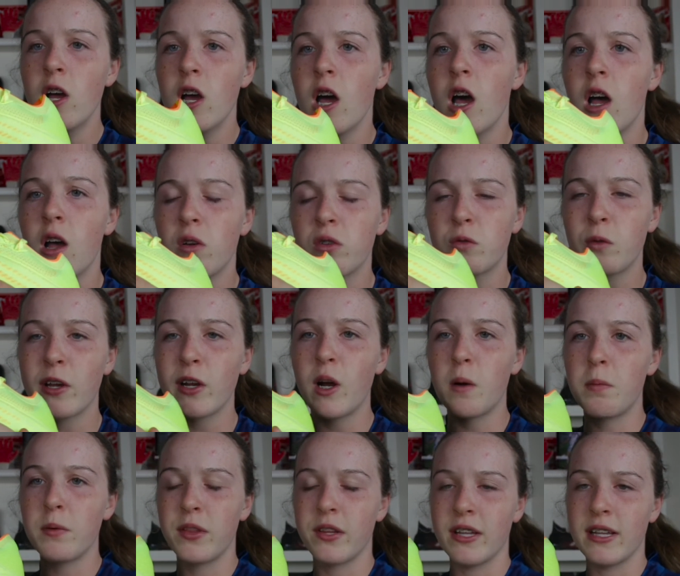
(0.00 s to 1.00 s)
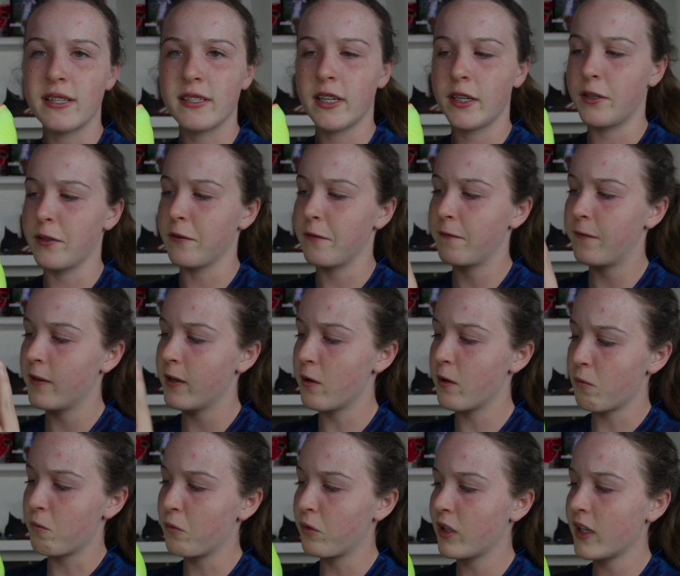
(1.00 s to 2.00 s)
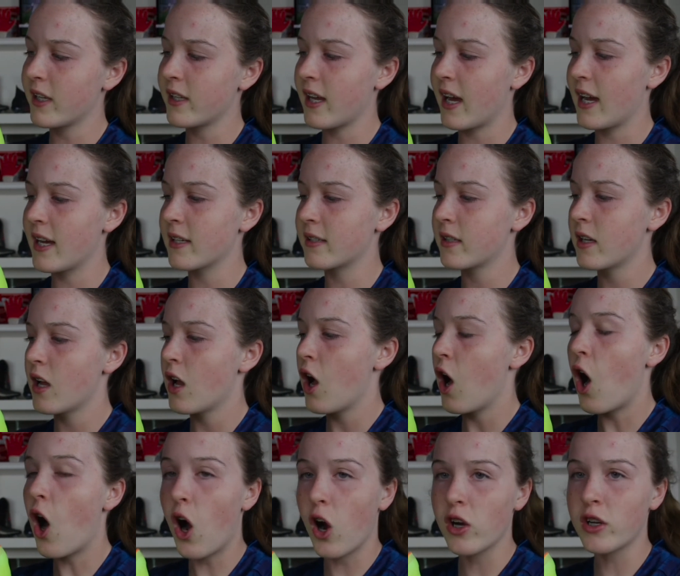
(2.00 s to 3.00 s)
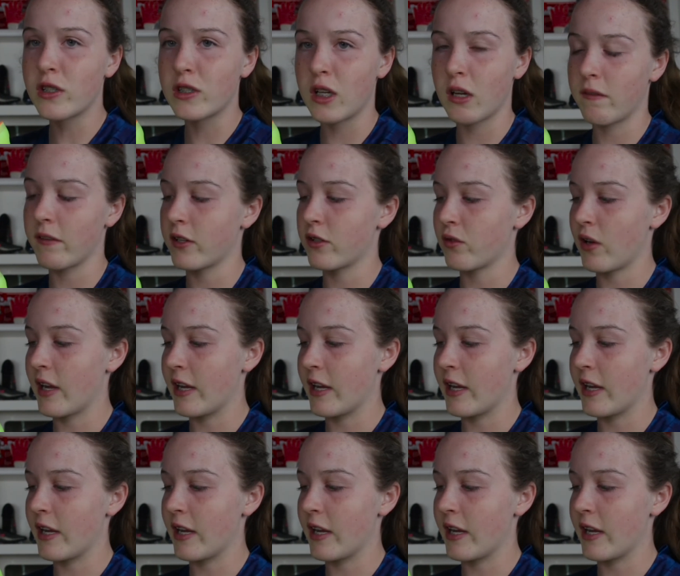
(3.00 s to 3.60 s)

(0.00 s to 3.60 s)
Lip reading: swing it open to inside your foot, really nice hard surface right here,